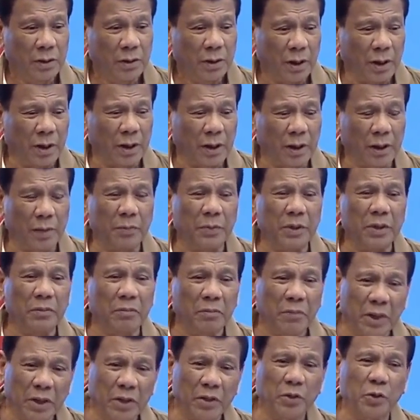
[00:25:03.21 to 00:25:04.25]
I've
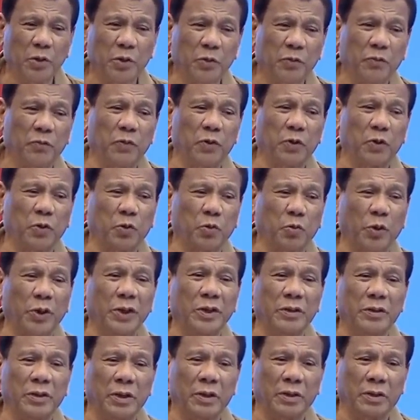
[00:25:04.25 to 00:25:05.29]
been mayor for
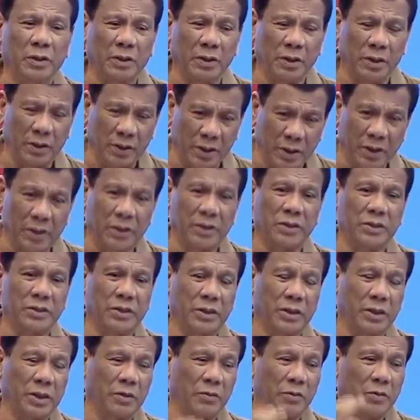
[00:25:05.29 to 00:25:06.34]
23 years
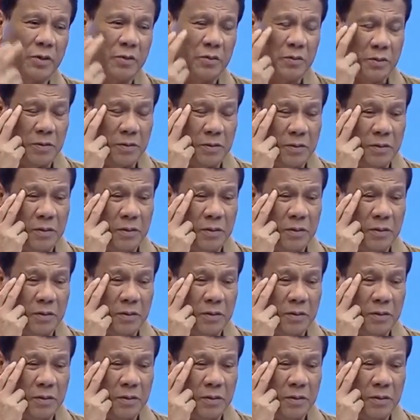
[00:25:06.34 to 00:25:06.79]
sa Davao.